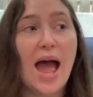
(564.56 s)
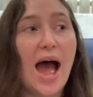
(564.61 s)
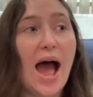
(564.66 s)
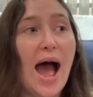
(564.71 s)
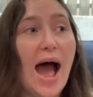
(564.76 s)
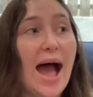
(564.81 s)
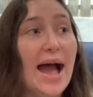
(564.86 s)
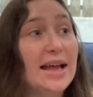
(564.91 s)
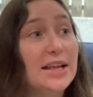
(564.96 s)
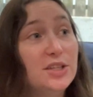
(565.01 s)

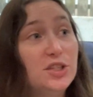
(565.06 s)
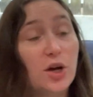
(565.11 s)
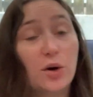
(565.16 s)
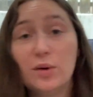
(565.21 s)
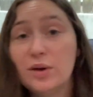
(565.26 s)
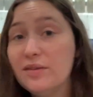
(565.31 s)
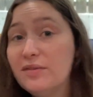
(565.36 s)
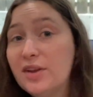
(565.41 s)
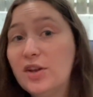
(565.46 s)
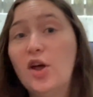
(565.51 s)
I don't
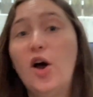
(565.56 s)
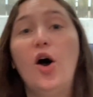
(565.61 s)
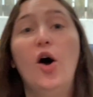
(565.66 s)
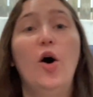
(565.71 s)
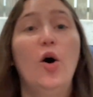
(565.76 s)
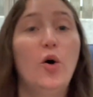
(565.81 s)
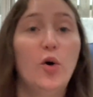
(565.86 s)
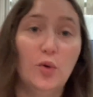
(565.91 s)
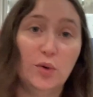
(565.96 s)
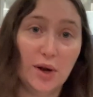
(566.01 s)
even
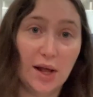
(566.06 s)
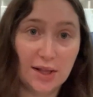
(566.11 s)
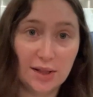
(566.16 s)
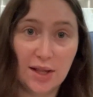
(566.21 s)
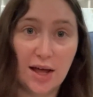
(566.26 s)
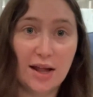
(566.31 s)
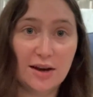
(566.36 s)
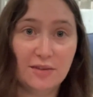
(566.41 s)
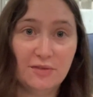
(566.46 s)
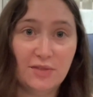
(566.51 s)
own a
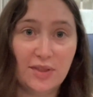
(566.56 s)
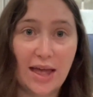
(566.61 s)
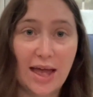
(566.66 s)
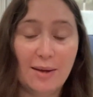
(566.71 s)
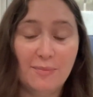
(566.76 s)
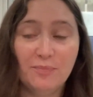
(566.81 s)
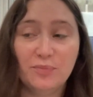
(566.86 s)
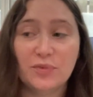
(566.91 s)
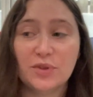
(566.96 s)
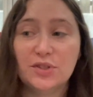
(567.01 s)
lot of
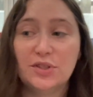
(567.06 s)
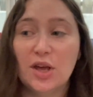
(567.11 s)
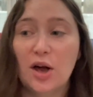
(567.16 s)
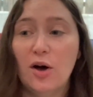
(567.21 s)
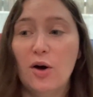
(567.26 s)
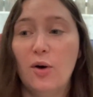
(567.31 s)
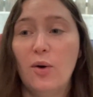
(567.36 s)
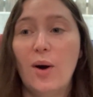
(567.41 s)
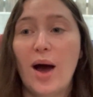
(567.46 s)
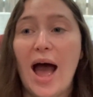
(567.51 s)
them.
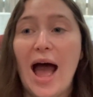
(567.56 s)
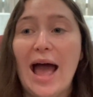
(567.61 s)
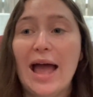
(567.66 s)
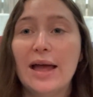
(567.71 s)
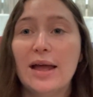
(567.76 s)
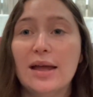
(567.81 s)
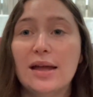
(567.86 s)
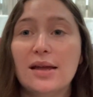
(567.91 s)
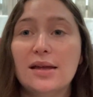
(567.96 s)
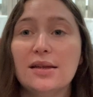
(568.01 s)
So
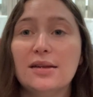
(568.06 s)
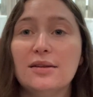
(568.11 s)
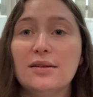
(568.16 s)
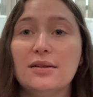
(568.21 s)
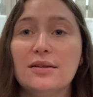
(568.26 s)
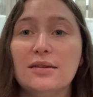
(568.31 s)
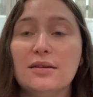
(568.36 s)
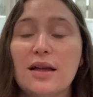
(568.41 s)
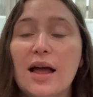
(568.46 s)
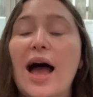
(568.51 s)
I
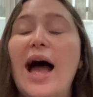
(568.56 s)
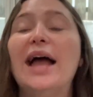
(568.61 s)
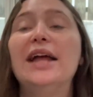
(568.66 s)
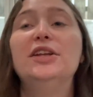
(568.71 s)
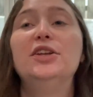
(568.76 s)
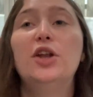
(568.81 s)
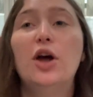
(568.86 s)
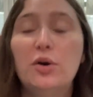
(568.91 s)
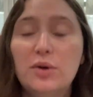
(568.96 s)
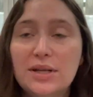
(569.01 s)

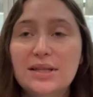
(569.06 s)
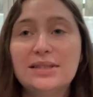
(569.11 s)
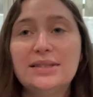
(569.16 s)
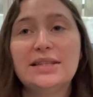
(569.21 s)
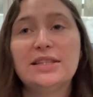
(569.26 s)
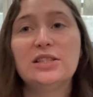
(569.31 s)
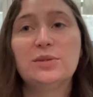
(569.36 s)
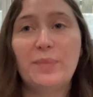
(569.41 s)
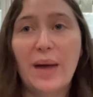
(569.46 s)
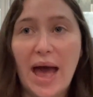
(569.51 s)
noticed
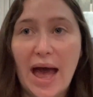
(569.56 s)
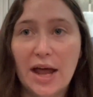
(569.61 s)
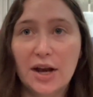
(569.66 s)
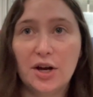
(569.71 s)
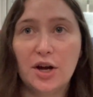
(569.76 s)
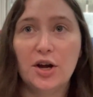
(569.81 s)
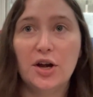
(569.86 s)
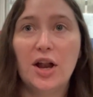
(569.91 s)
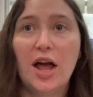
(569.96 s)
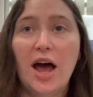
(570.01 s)
this
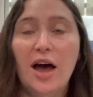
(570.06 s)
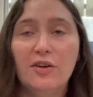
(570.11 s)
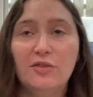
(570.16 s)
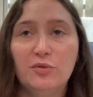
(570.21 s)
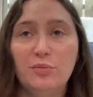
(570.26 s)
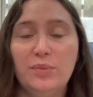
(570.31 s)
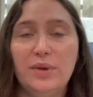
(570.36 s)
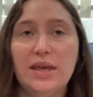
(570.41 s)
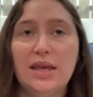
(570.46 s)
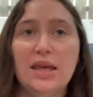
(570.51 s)
pattern of
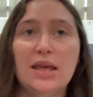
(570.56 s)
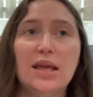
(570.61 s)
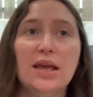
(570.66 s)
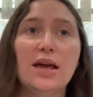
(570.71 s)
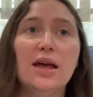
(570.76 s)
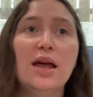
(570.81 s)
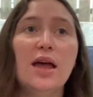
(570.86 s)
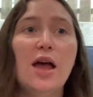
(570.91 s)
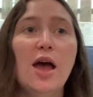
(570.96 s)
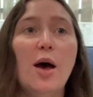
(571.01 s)

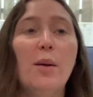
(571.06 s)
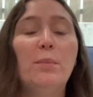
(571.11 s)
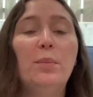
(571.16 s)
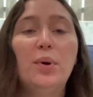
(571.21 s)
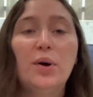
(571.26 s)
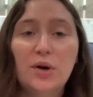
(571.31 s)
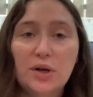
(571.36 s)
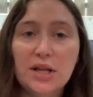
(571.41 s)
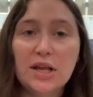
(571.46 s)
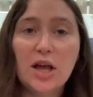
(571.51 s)
me
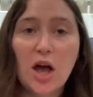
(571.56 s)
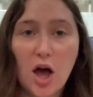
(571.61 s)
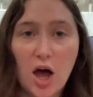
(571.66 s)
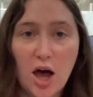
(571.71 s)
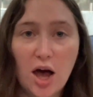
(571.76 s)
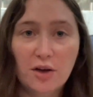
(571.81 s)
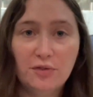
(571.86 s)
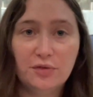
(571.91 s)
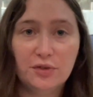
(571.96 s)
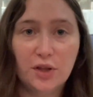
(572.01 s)
putting
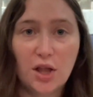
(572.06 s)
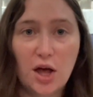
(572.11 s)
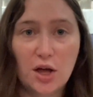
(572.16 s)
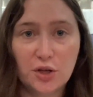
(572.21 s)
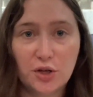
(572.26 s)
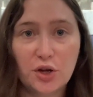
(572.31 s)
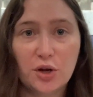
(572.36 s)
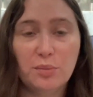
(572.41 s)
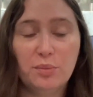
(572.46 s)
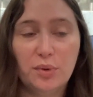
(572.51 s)
off
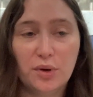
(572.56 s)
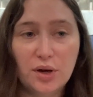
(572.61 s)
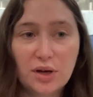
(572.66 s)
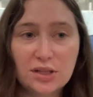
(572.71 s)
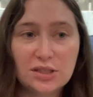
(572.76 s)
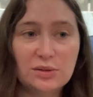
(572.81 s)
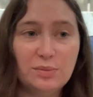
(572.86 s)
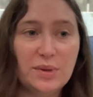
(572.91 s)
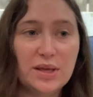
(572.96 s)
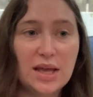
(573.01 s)
longer
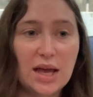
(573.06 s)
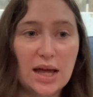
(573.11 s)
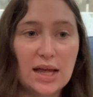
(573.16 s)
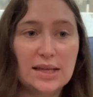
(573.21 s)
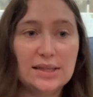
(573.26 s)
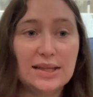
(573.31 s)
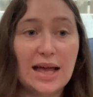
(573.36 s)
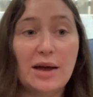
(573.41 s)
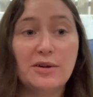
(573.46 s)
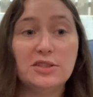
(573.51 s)
books
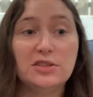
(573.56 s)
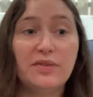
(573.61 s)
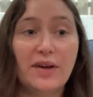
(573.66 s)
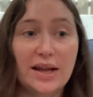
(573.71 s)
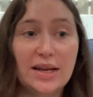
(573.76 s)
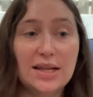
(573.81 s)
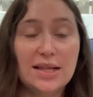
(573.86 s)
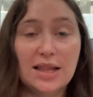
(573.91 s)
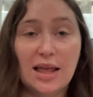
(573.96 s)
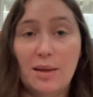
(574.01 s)
because I was
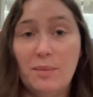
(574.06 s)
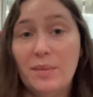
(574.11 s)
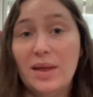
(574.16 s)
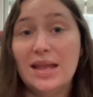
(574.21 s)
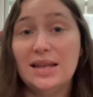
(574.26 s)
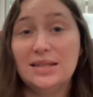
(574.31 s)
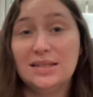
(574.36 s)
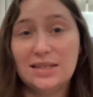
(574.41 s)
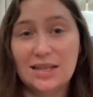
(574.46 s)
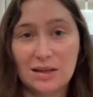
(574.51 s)
finding them
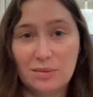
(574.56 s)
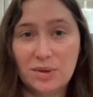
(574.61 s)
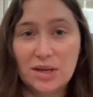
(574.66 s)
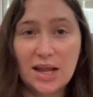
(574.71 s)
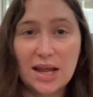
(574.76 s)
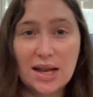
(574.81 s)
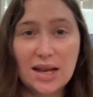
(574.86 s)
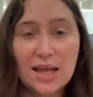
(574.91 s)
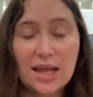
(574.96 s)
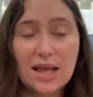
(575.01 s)

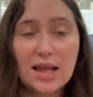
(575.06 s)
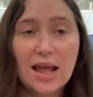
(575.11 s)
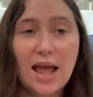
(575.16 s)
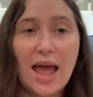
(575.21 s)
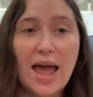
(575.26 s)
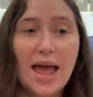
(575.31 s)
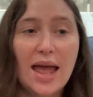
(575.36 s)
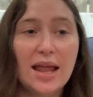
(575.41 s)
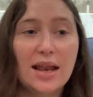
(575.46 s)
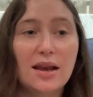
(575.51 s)
intimidating
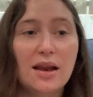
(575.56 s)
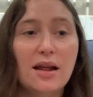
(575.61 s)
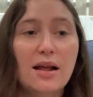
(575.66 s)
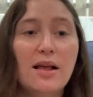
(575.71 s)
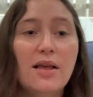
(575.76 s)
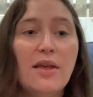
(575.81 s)
and